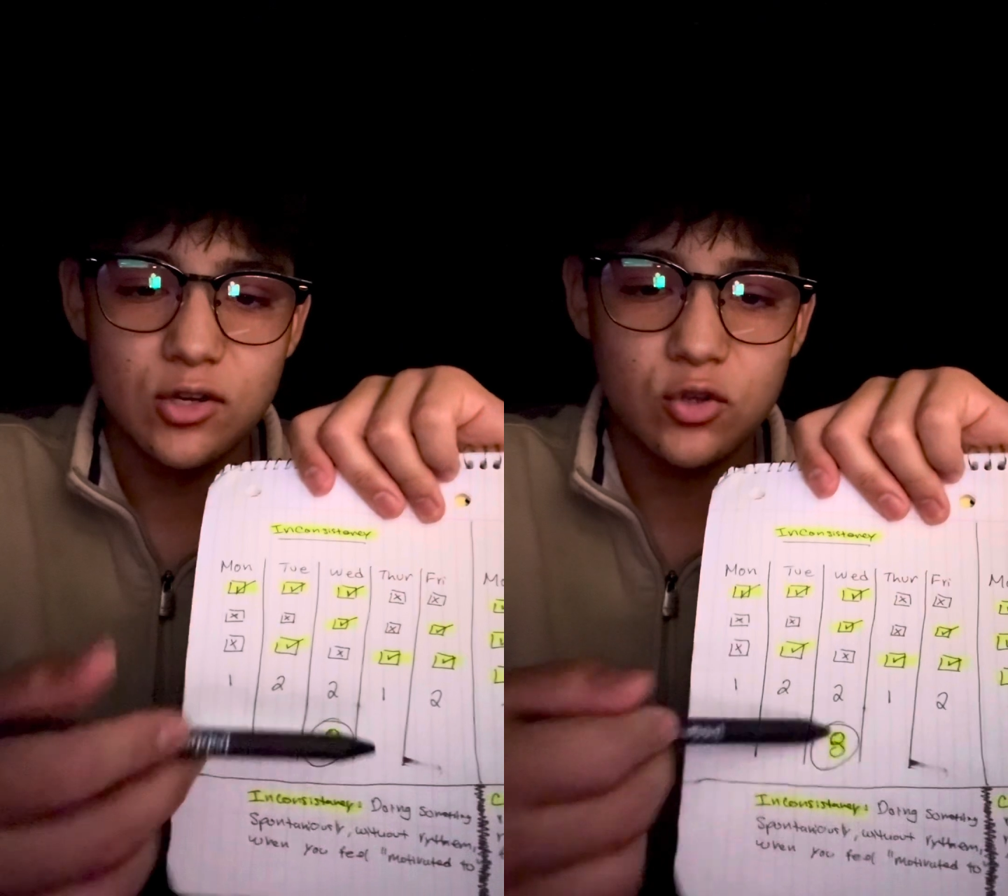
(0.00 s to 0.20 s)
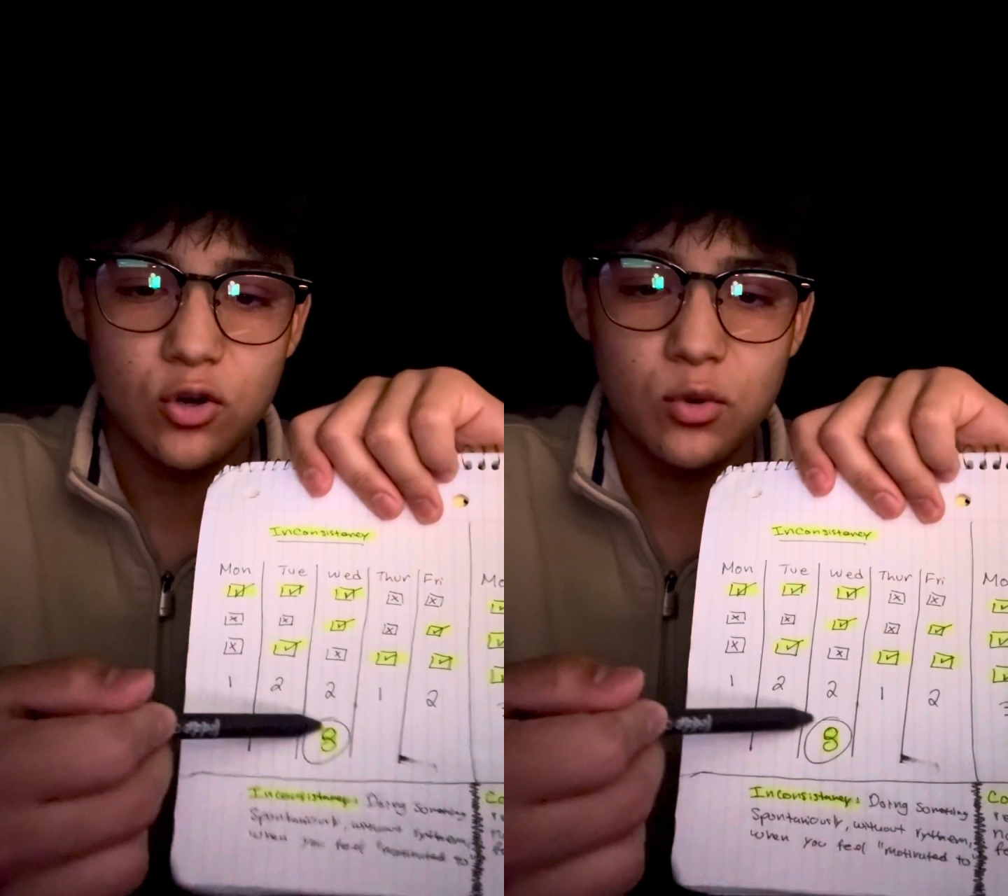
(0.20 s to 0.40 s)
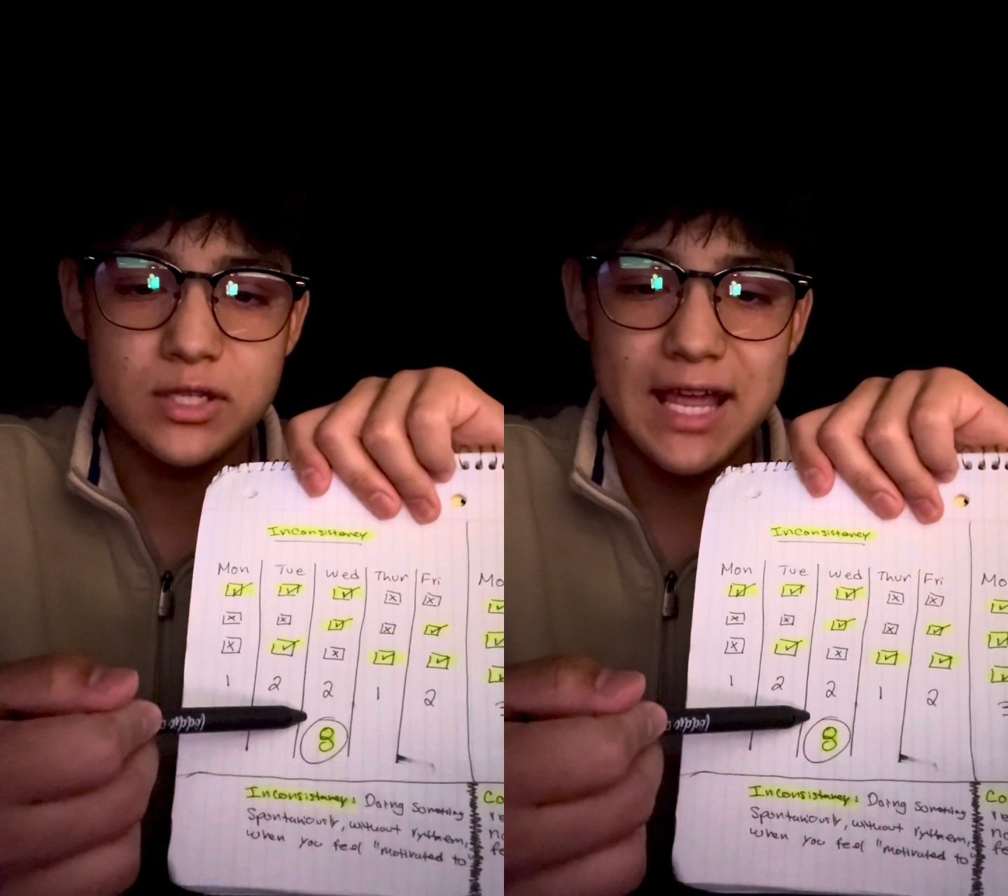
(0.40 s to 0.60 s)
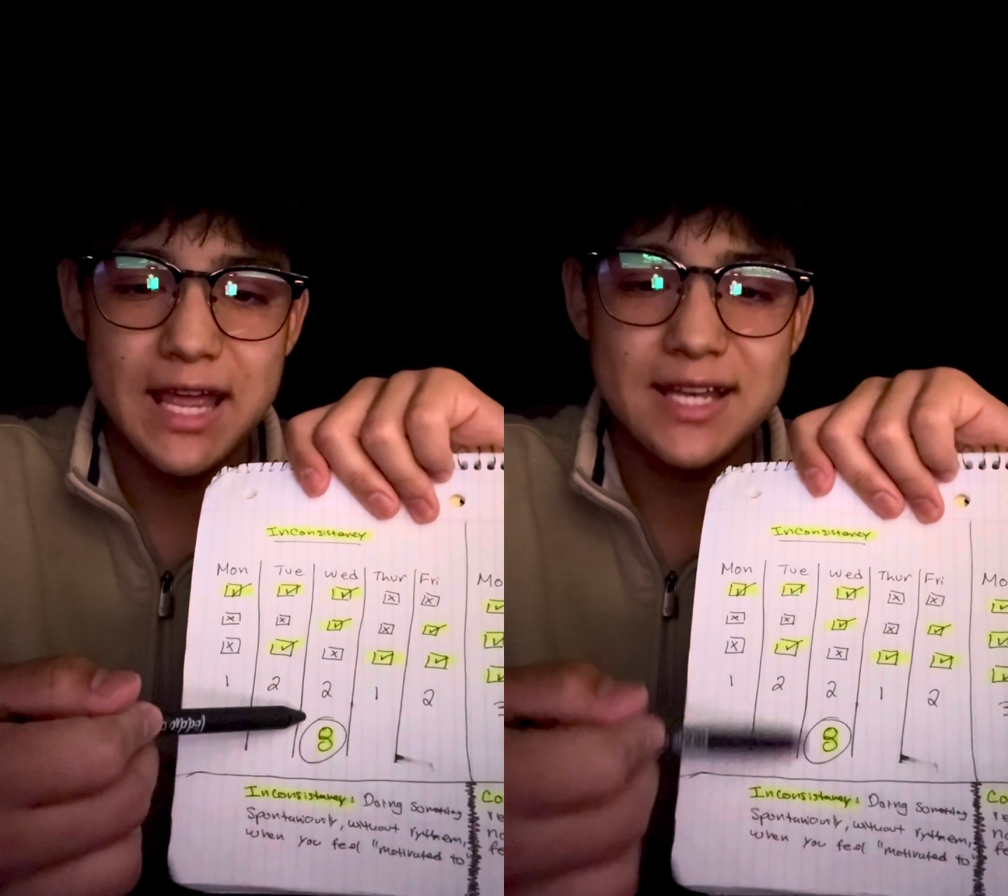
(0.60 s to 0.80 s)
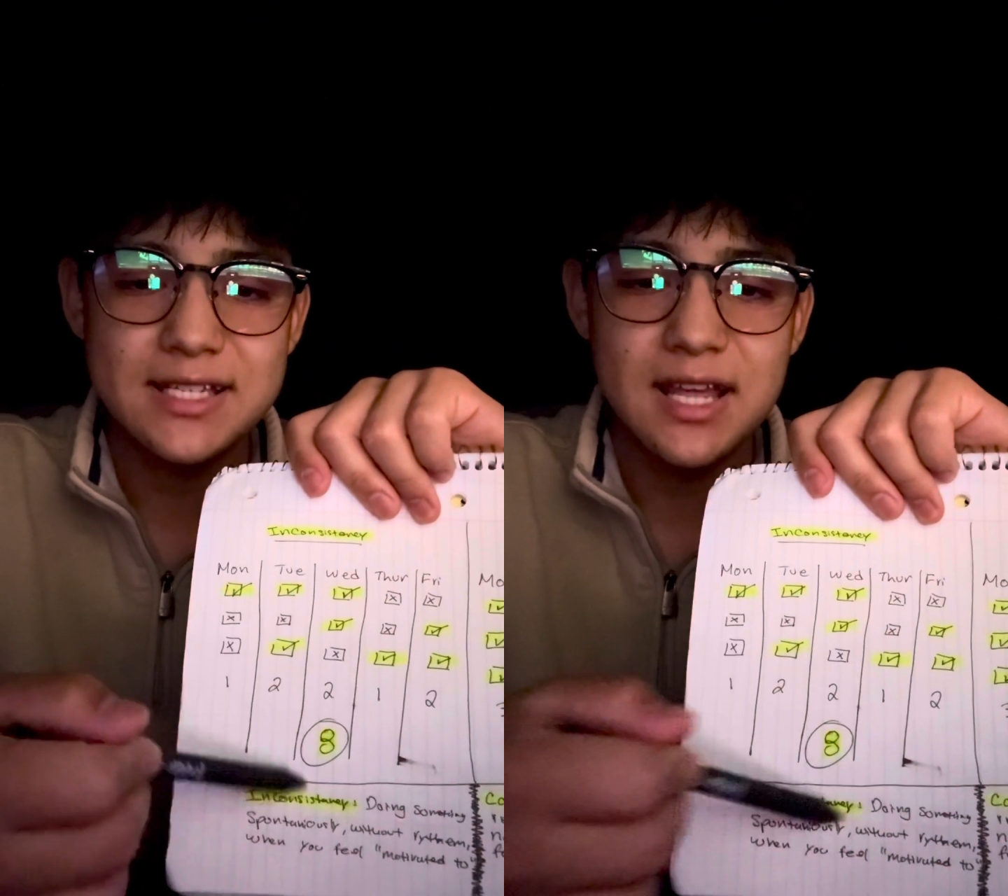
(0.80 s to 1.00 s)
our total was
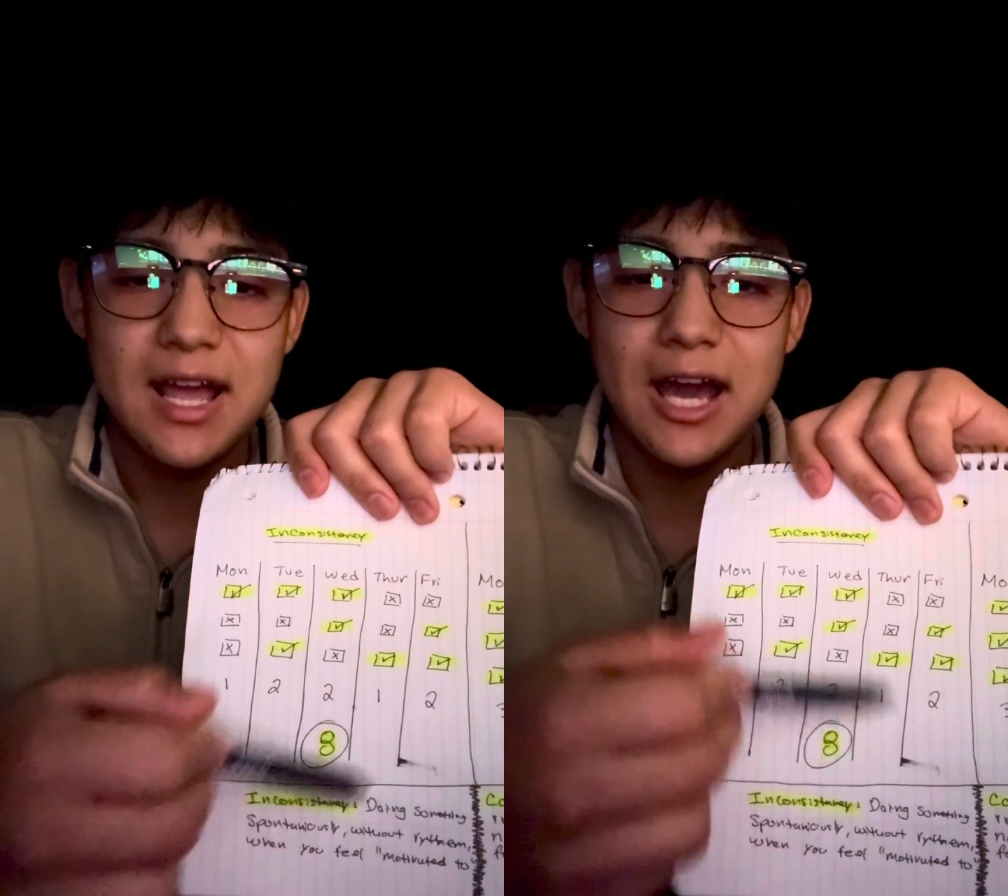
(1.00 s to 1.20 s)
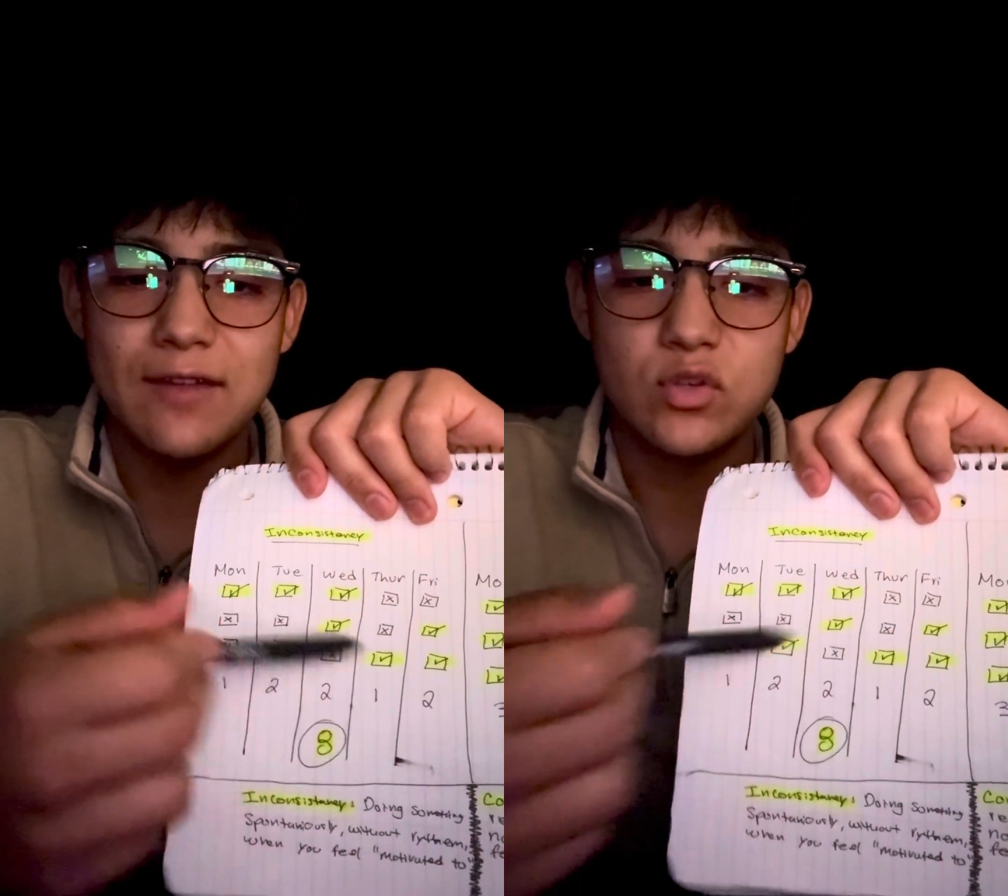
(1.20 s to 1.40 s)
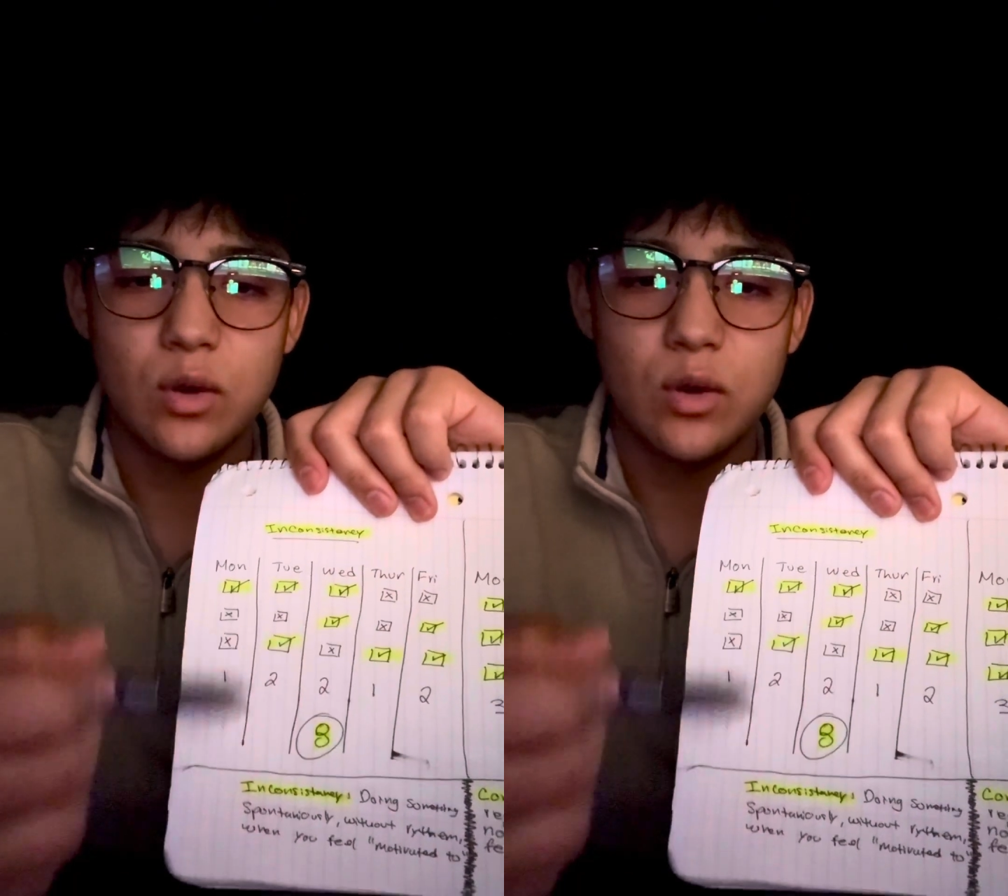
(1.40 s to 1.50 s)
8 out of